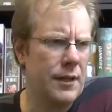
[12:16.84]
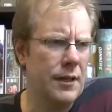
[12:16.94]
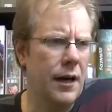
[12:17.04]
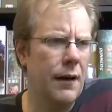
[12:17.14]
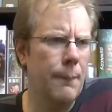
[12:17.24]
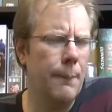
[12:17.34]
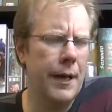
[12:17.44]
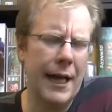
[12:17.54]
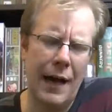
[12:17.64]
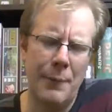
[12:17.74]

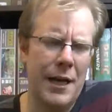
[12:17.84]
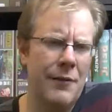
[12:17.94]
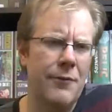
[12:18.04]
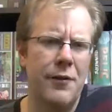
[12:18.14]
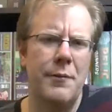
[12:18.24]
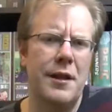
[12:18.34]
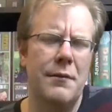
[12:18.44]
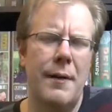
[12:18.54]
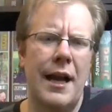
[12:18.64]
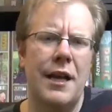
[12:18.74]
But yeah, I mean, even from a
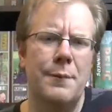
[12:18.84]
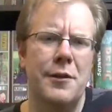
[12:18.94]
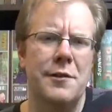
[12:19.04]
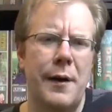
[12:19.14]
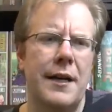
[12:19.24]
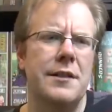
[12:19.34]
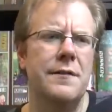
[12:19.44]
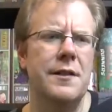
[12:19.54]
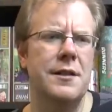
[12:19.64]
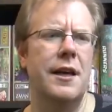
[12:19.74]
thematic
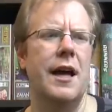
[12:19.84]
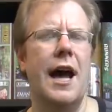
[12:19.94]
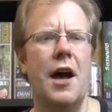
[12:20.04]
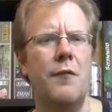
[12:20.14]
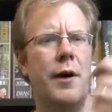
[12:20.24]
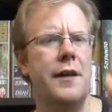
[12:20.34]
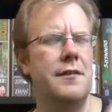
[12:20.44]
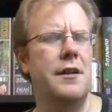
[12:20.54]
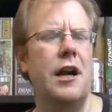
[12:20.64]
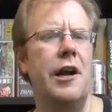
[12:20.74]
perspective, it's like I have my
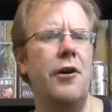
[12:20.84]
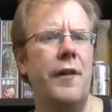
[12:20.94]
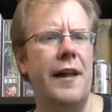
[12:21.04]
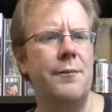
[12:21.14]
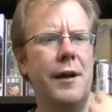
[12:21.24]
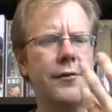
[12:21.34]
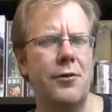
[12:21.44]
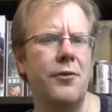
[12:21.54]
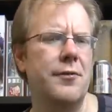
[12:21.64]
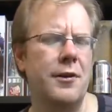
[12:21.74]
scenario, that's my
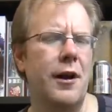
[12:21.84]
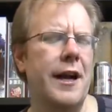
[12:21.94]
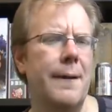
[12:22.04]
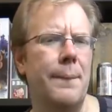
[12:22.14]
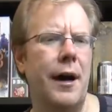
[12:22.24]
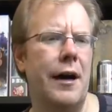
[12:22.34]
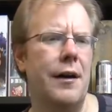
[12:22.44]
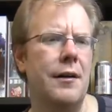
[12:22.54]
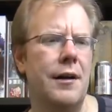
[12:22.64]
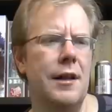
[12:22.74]
sort of starting
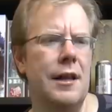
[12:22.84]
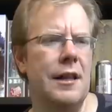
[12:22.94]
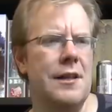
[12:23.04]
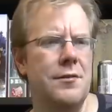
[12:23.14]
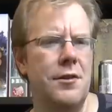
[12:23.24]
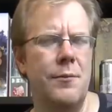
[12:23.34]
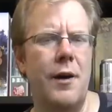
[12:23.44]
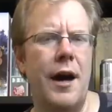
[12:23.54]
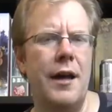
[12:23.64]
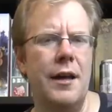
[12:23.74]
empire, that's sort of
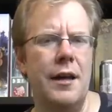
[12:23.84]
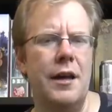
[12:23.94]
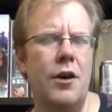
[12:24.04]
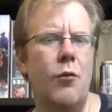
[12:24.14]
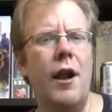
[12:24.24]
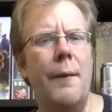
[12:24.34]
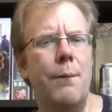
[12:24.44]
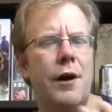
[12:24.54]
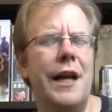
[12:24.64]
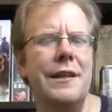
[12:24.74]
my, you know, what I'm
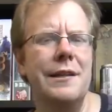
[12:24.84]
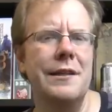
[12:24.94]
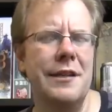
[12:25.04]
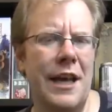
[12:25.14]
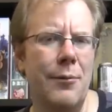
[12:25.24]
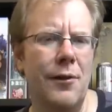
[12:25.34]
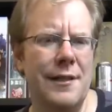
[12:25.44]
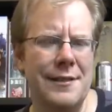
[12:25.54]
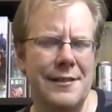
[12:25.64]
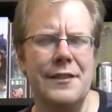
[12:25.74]
bringing to the table
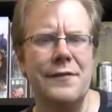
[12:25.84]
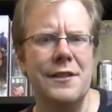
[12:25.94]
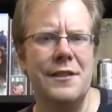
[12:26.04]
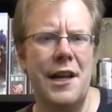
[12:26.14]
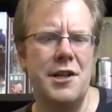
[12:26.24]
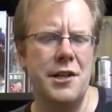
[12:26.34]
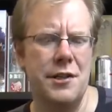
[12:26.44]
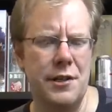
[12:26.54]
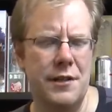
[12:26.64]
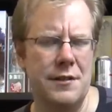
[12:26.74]
as a civilization
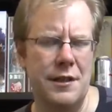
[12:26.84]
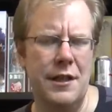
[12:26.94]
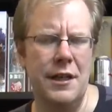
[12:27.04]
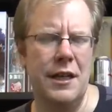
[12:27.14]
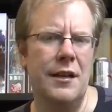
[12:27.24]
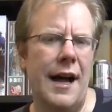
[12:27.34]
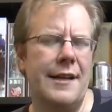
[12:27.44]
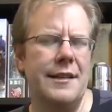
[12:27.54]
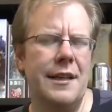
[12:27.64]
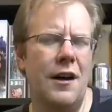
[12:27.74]
to this
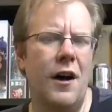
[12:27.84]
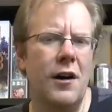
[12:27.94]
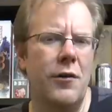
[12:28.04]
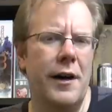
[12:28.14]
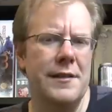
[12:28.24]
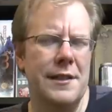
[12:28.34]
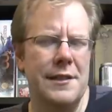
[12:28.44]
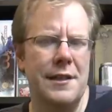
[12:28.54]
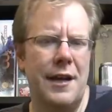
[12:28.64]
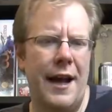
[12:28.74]
galactic conquest
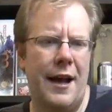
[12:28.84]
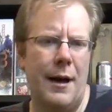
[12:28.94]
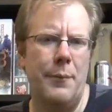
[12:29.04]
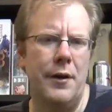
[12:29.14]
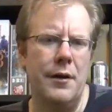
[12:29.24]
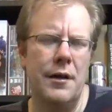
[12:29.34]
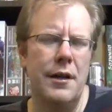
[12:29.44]
that's going to happen.